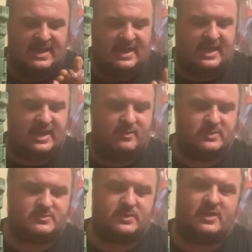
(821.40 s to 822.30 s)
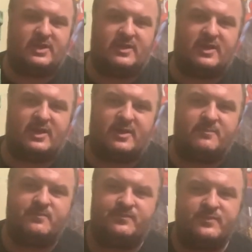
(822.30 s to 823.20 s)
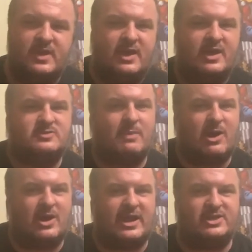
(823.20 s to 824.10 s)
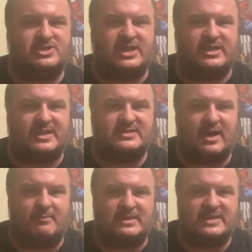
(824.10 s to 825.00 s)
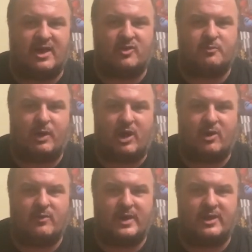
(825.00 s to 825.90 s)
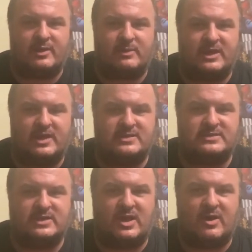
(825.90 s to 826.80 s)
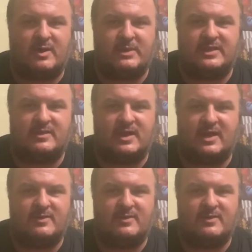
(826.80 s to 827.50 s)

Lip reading: and it was really it was marketing genius on Mattel's part, really, because, you know, I mean,